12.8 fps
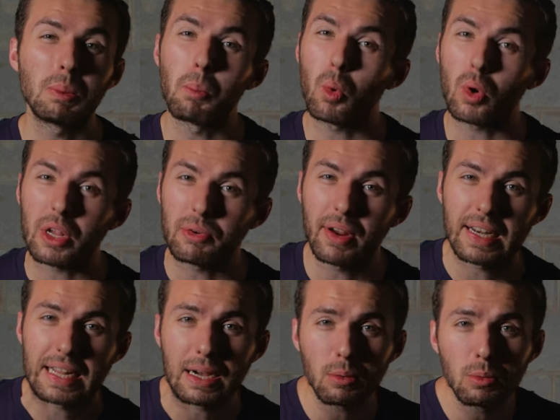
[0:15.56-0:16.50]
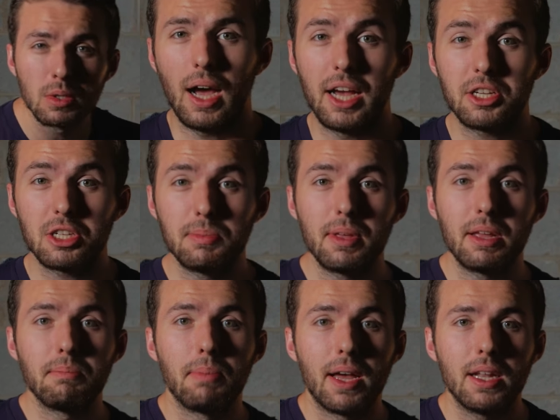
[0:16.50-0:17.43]
in the morning right now. I should
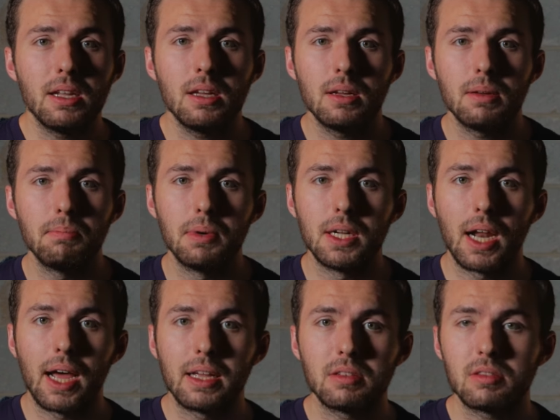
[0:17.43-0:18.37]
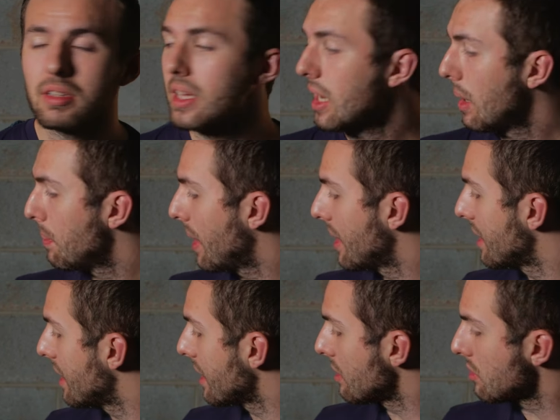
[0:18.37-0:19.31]
be in bed, but I stayed up
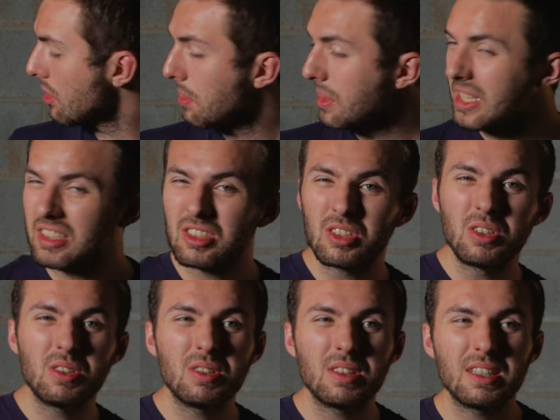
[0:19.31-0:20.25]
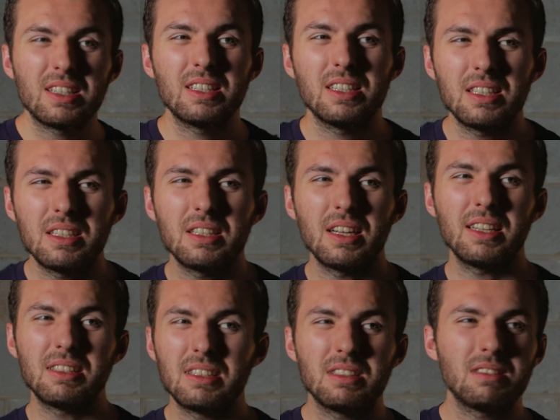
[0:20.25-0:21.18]
editing a little bit. So I